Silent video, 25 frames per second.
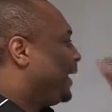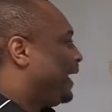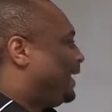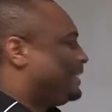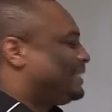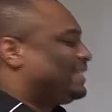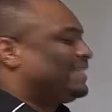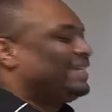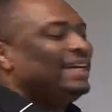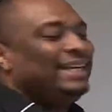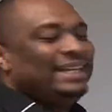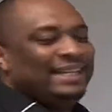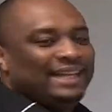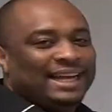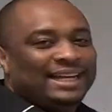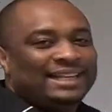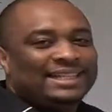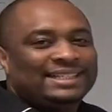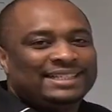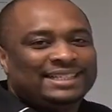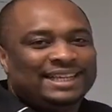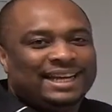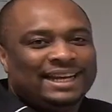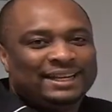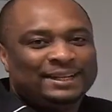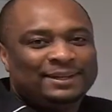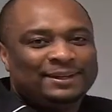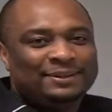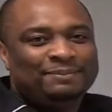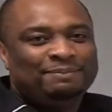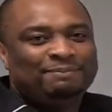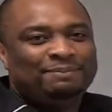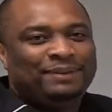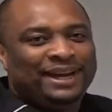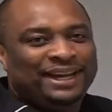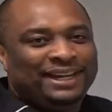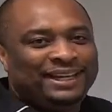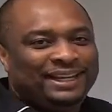and say the answer.
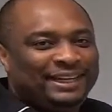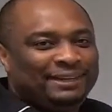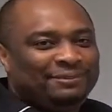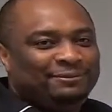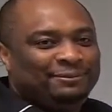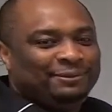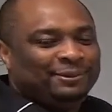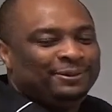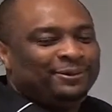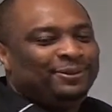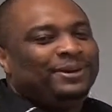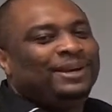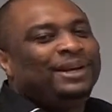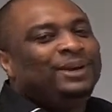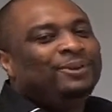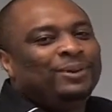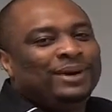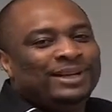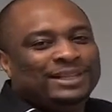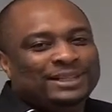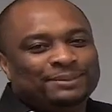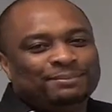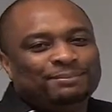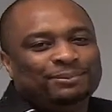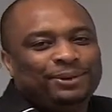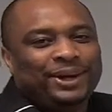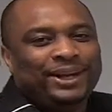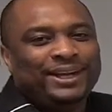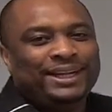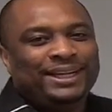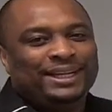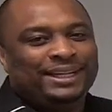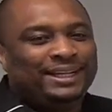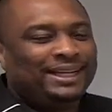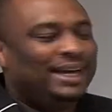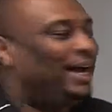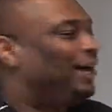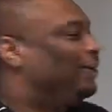But if you really want to break
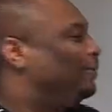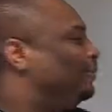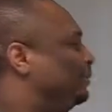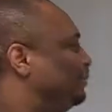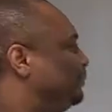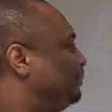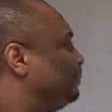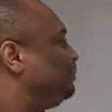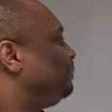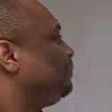it down,